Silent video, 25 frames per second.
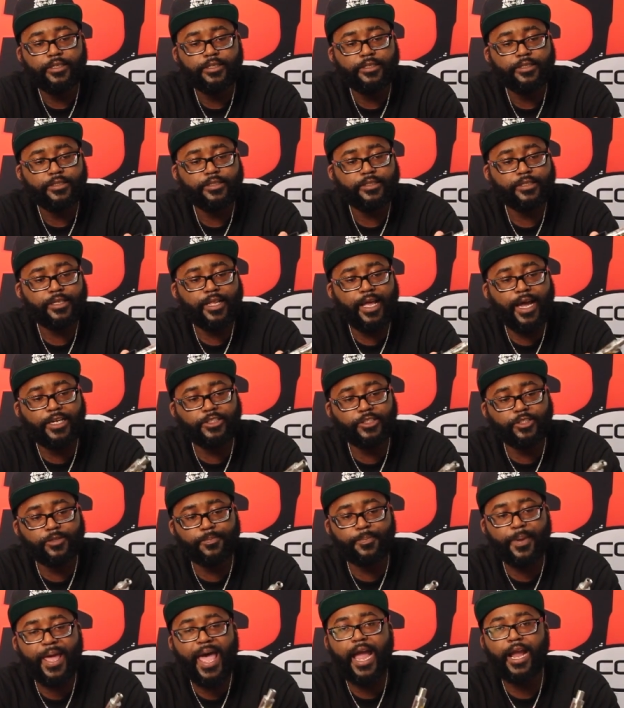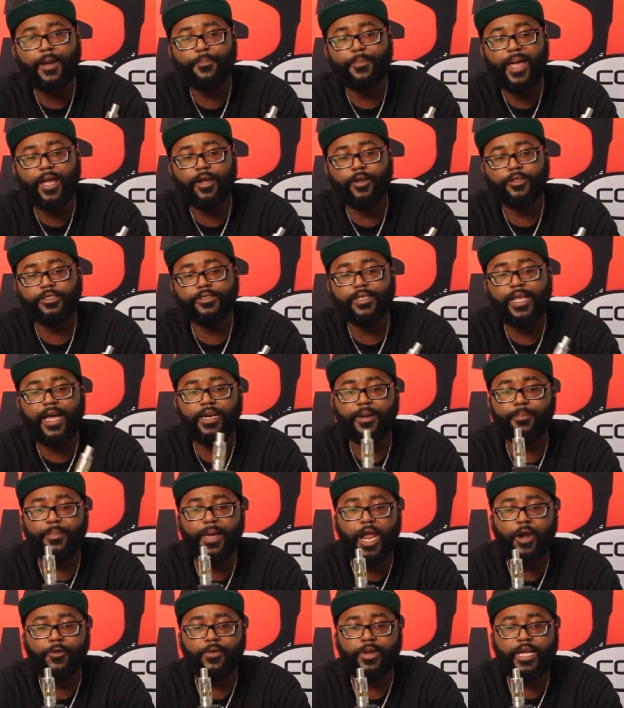slide your back, back slide
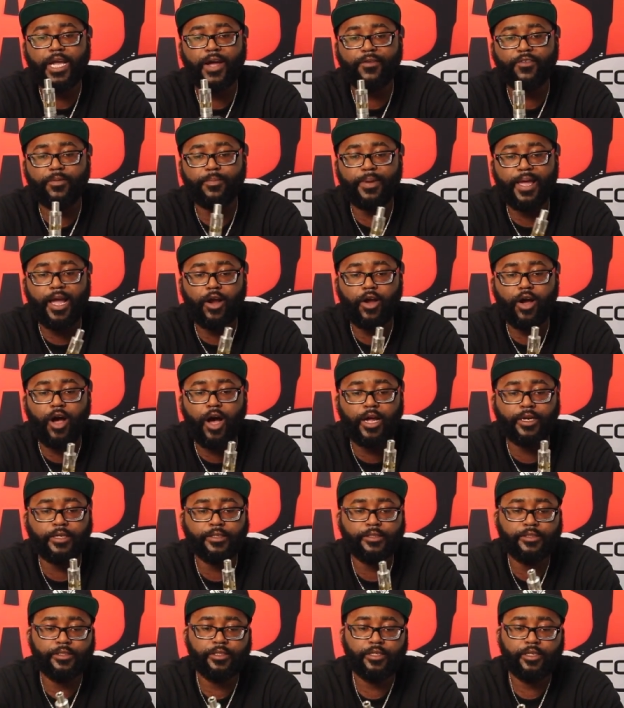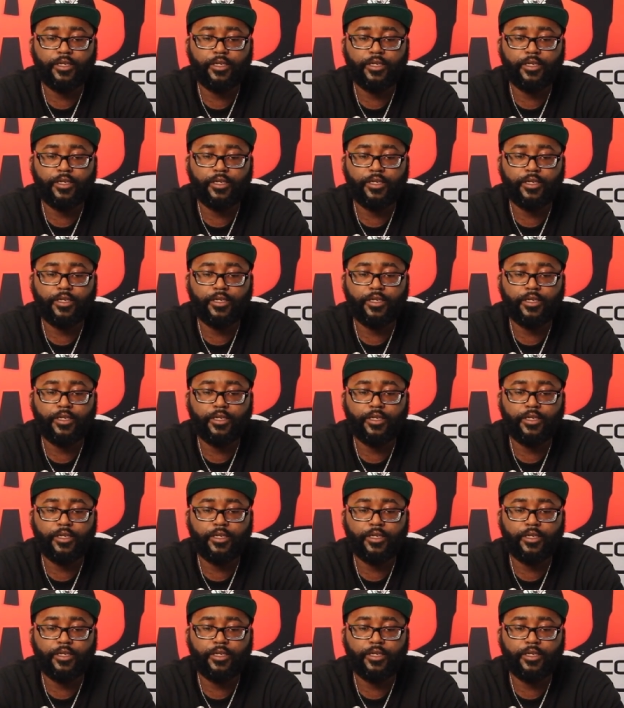the battery cover back on.